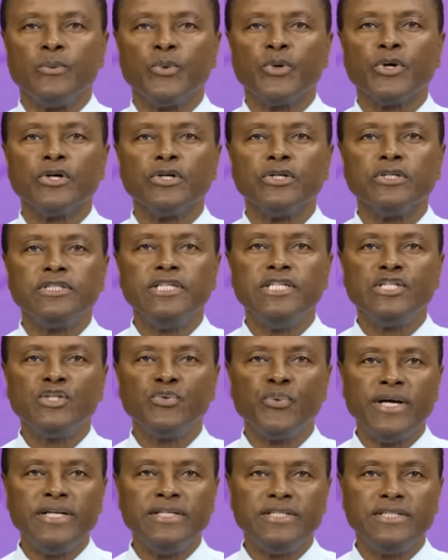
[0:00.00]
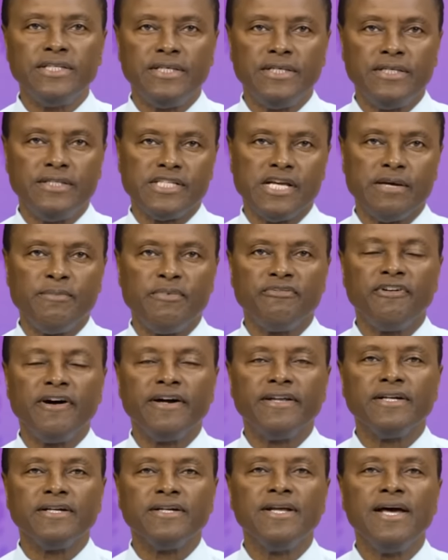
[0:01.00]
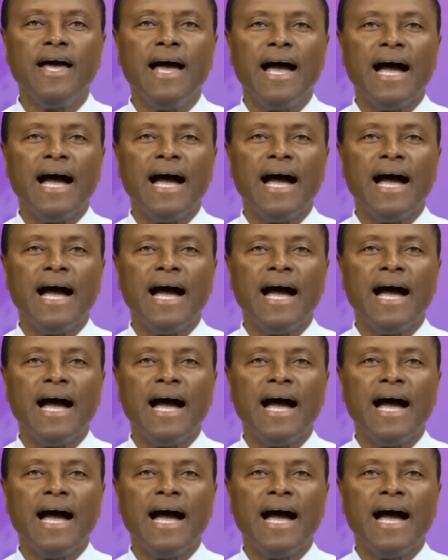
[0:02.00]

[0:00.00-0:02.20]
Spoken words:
World T20 semi-final